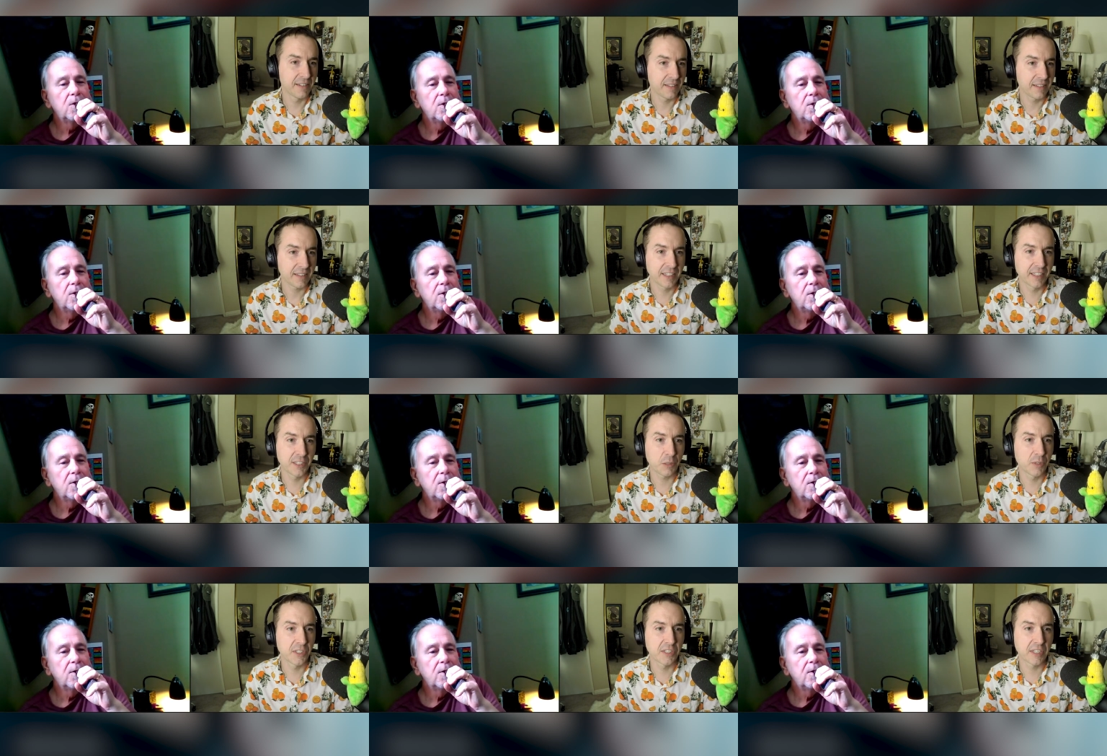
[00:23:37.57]
Speaker 1: because it
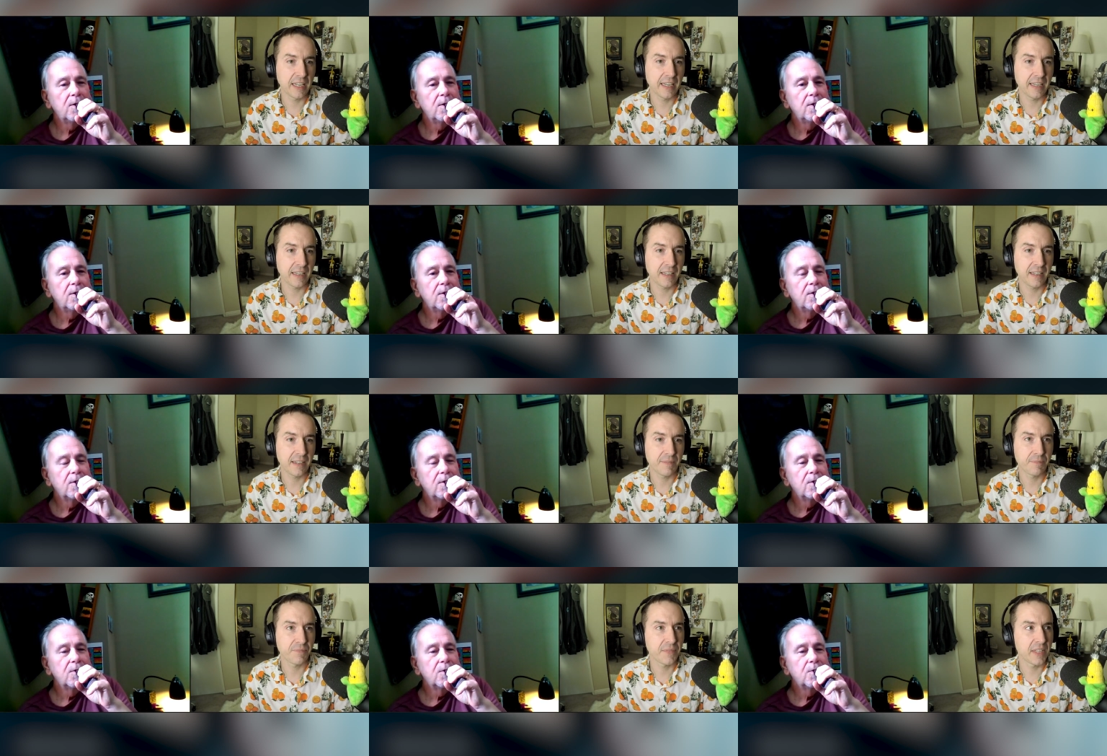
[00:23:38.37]
was like
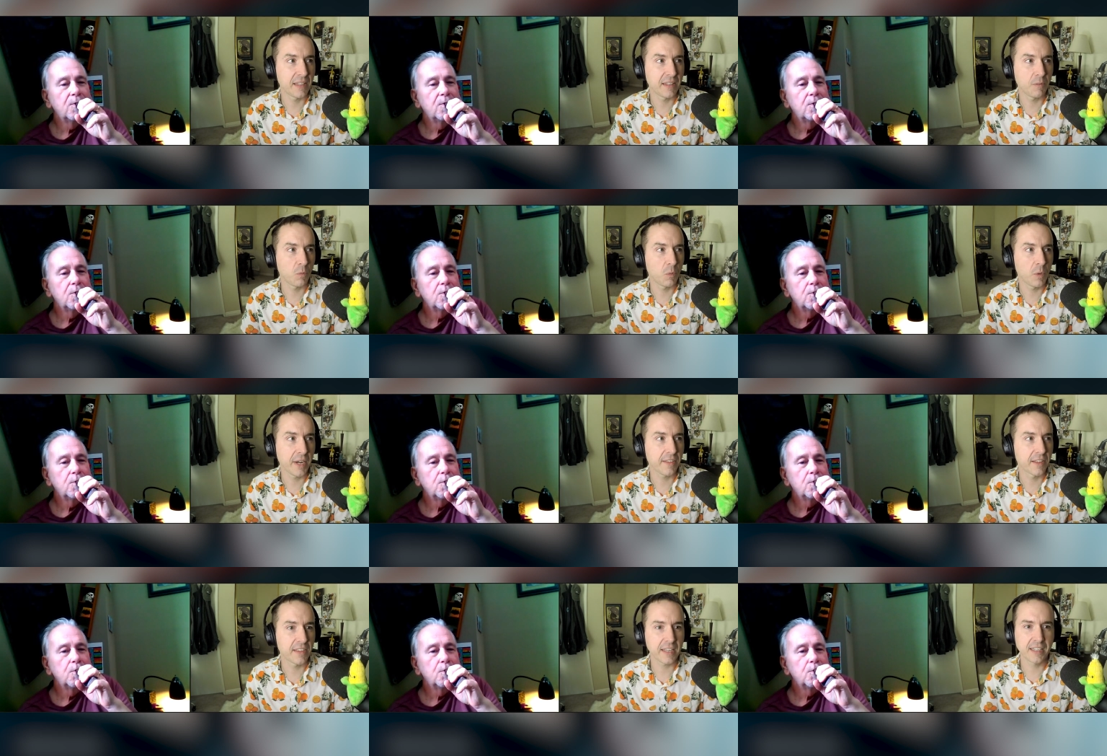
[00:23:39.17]
one of
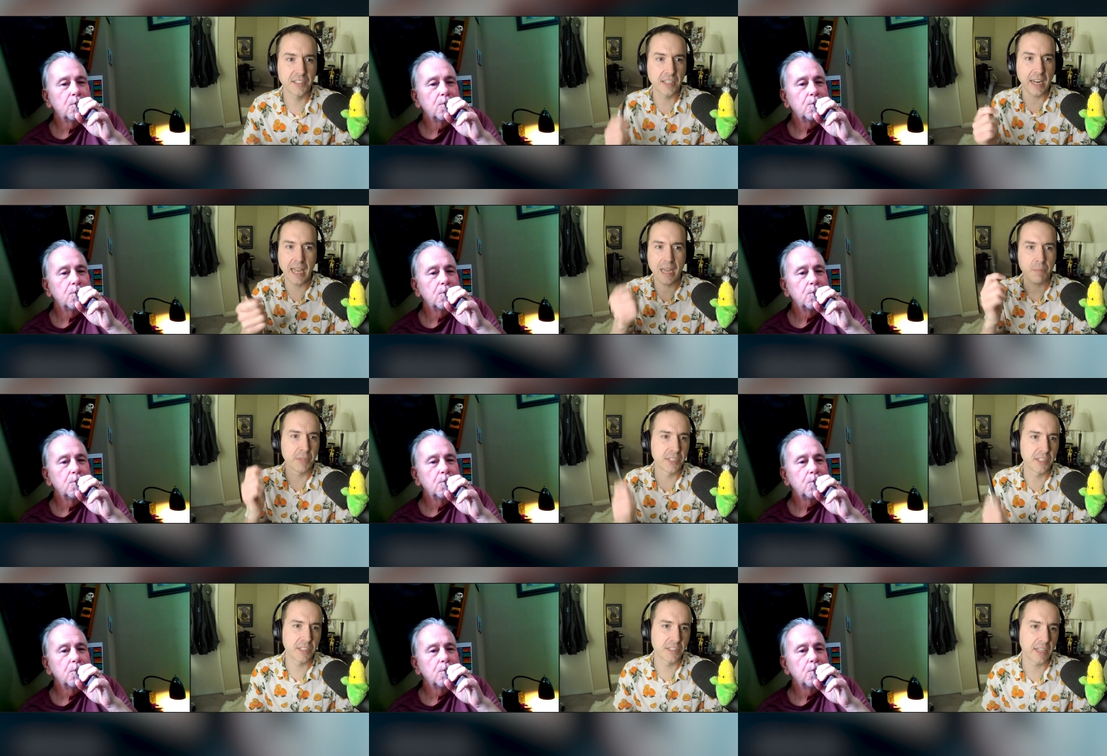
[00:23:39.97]
the things that
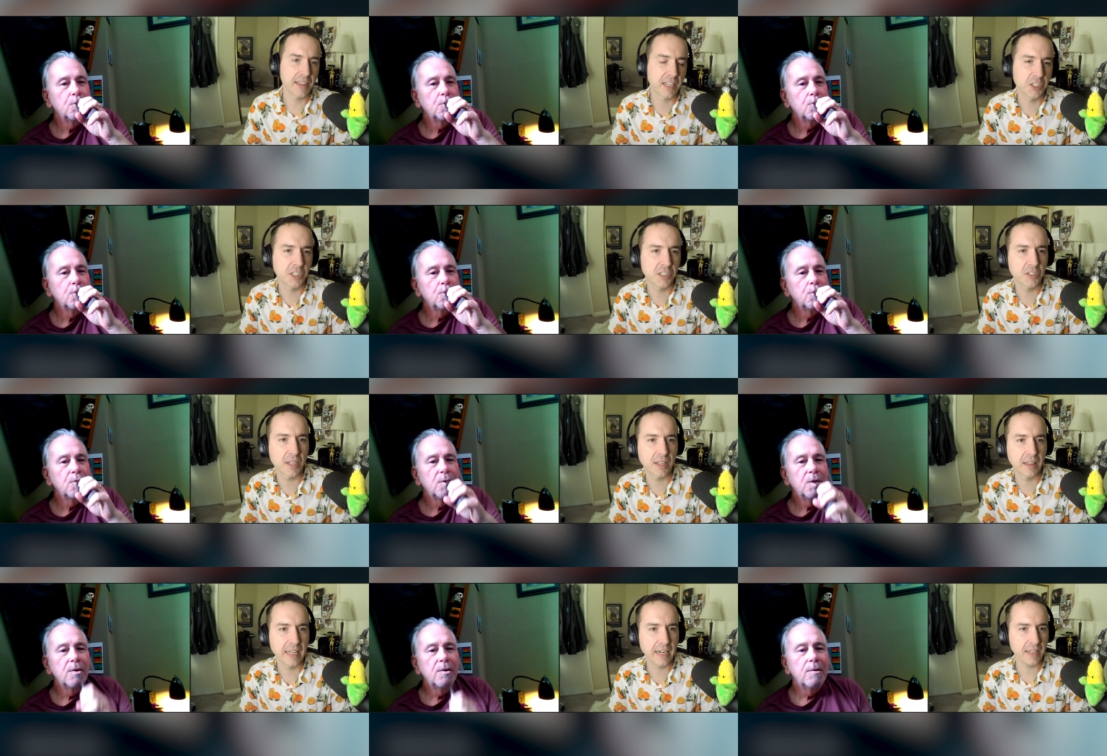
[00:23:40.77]
happens is I think she's the
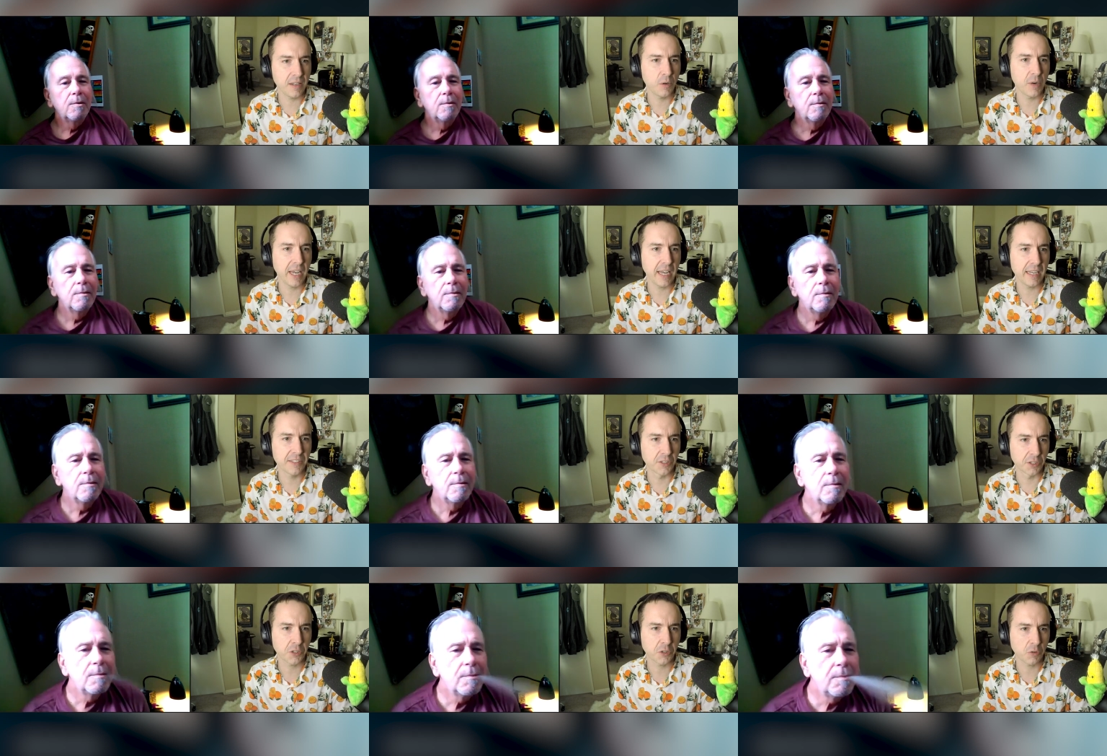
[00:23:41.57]
lady who has
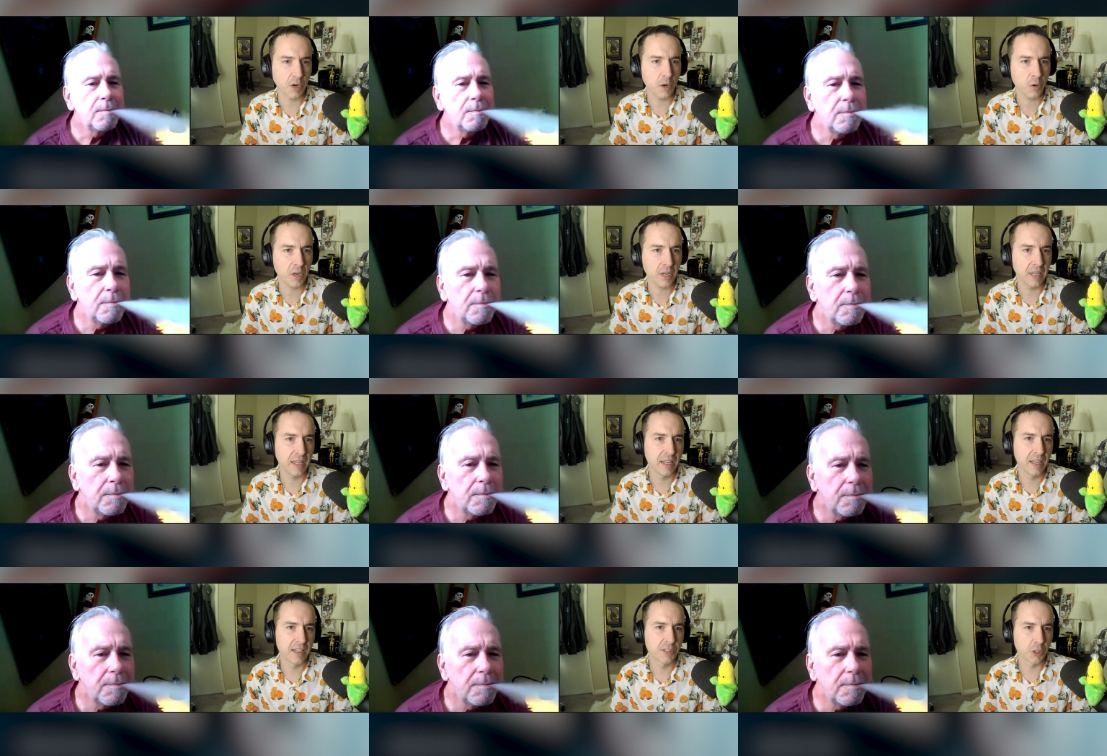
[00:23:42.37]
the stroke,
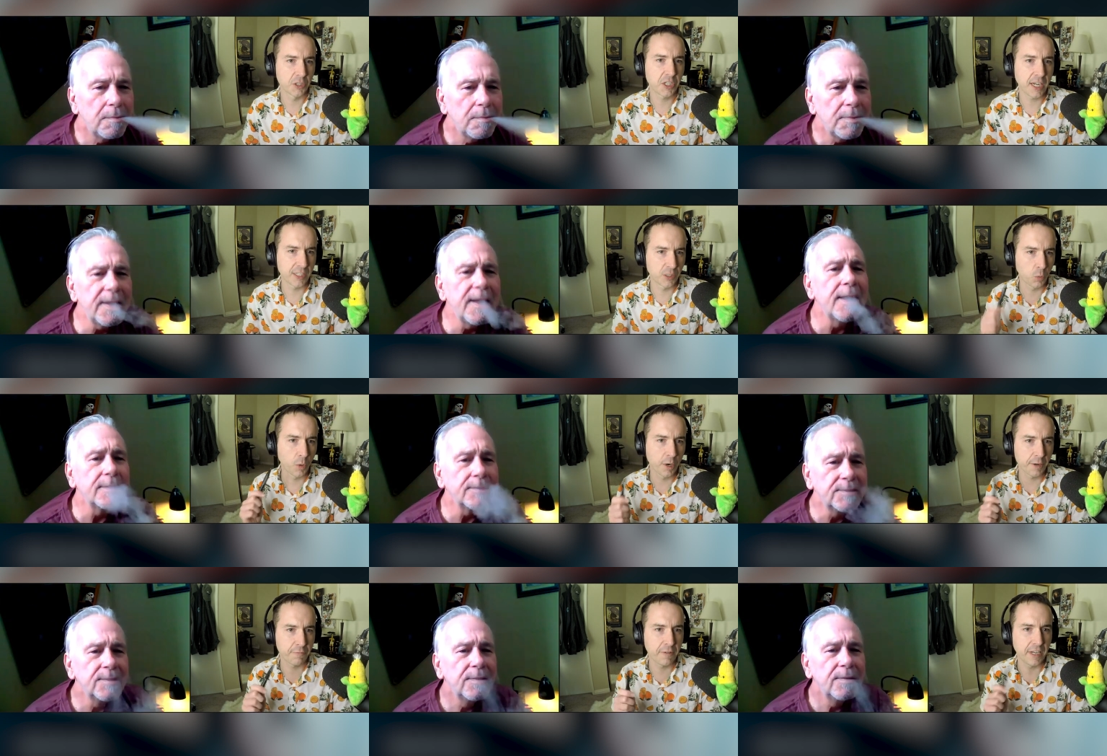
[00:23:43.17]
so she has word
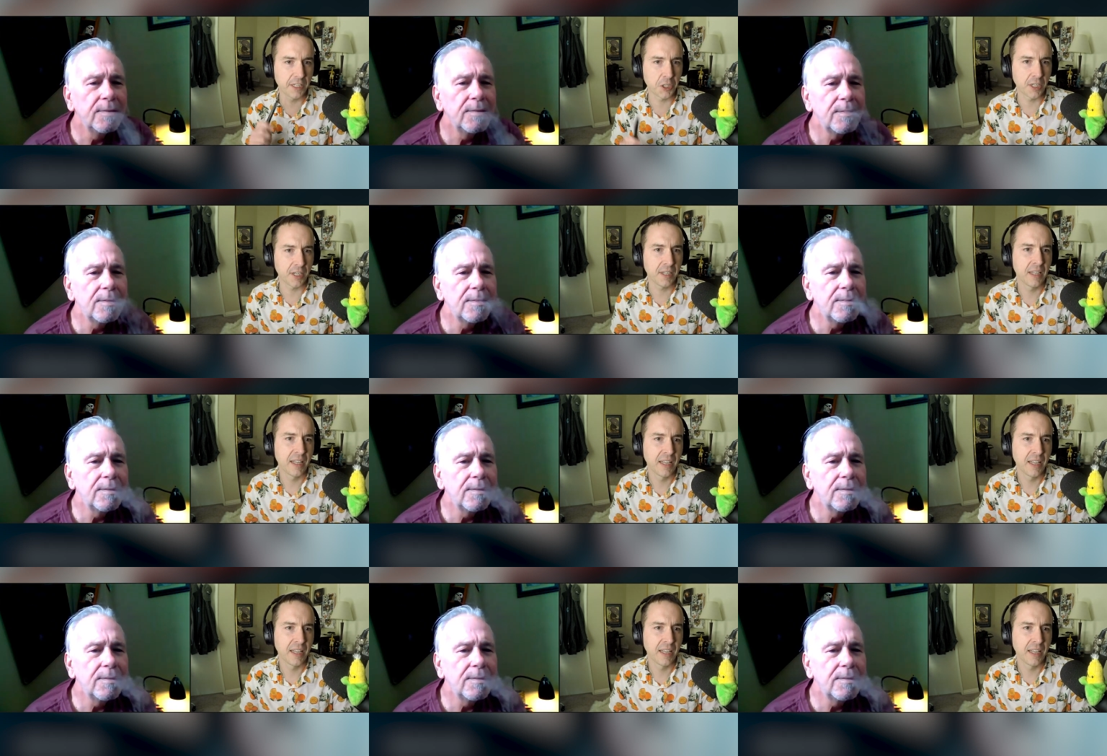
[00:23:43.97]
yes. aphasia.